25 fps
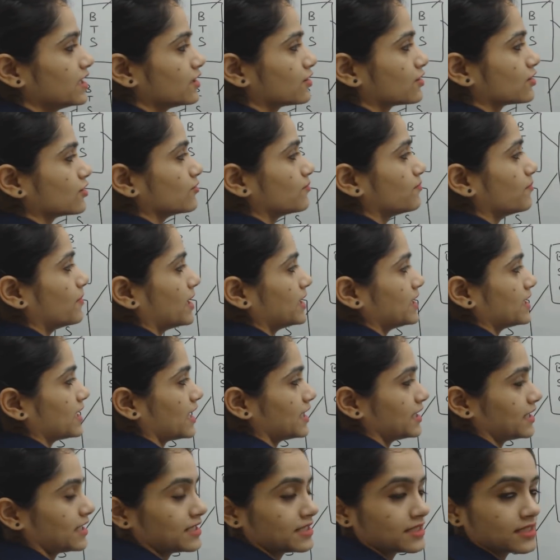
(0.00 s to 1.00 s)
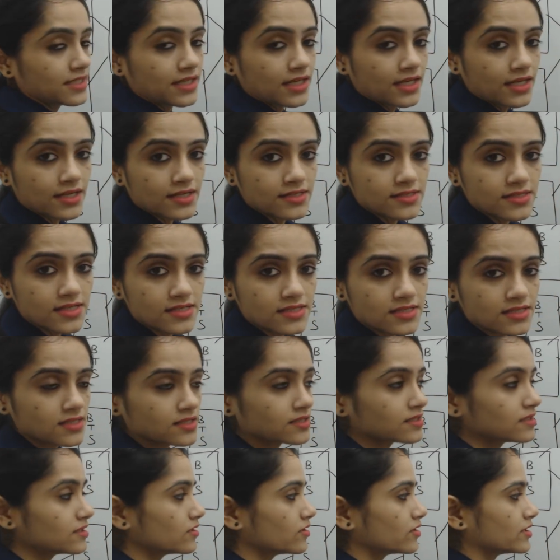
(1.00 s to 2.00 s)
equipment identity
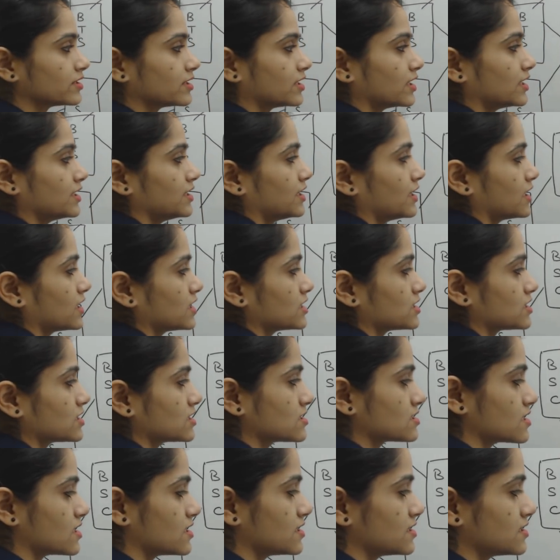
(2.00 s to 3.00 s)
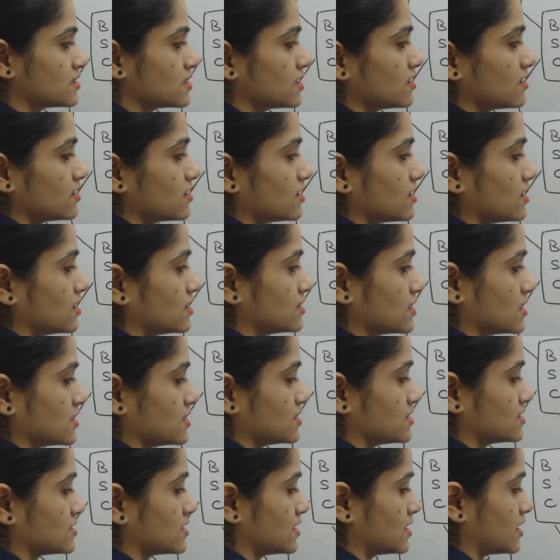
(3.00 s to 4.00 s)
register authentication center
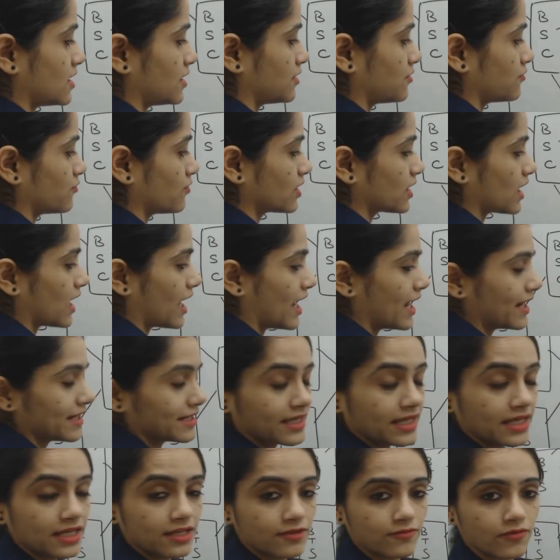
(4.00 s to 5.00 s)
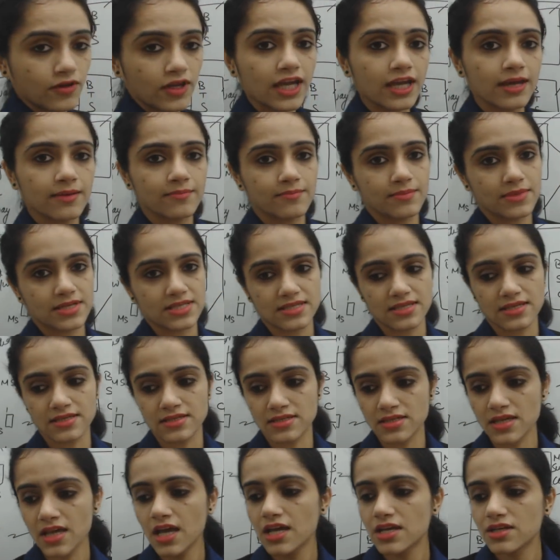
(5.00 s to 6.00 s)
intelligent network and gateway
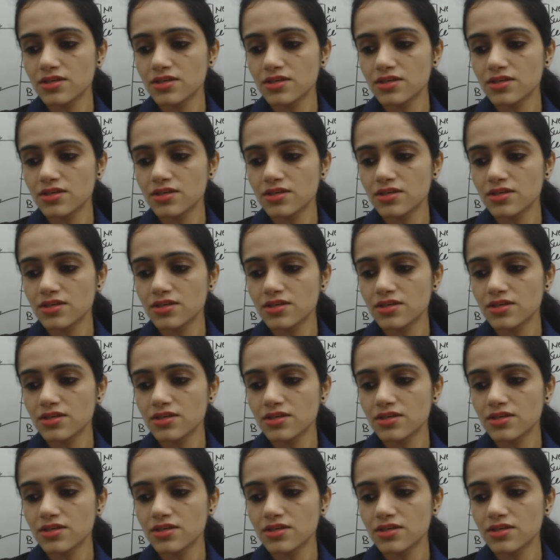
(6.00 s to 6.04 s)
mss